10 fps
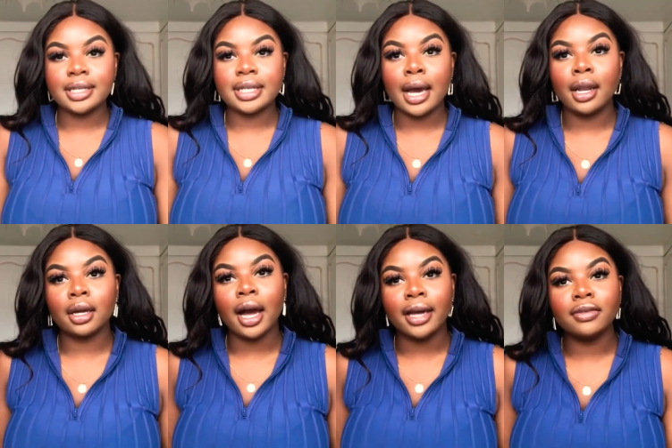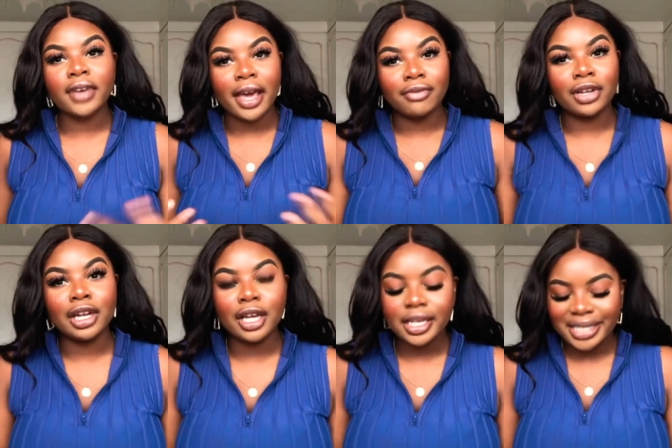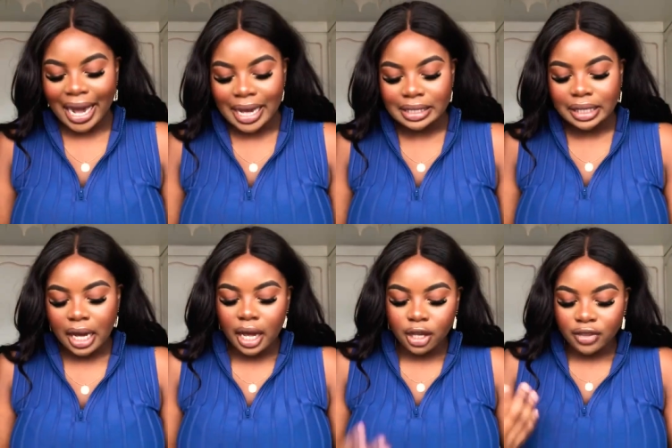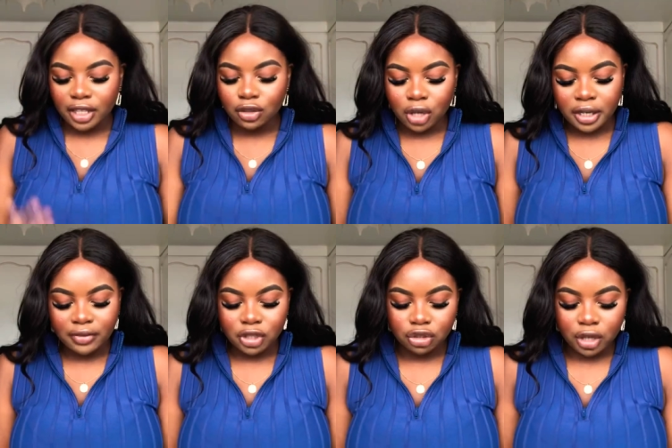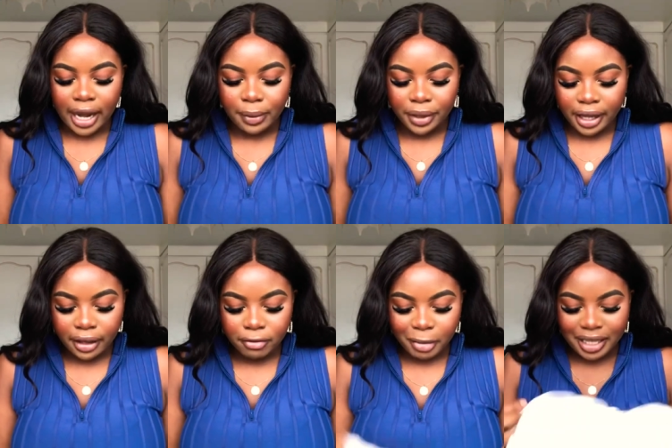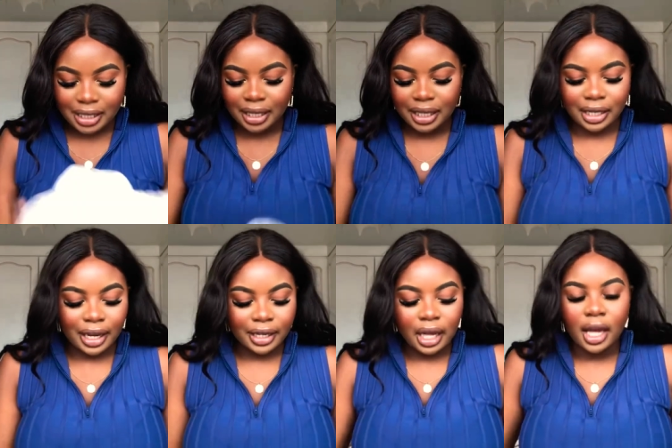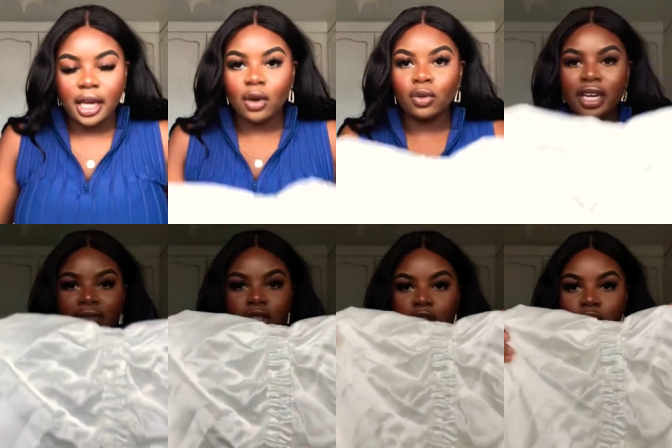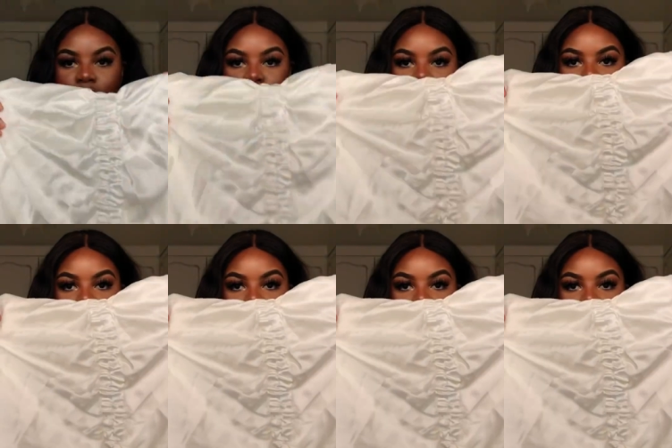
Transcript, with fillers: that are kind of effortless and that you don't have to try with basically like all you have to do is just ruche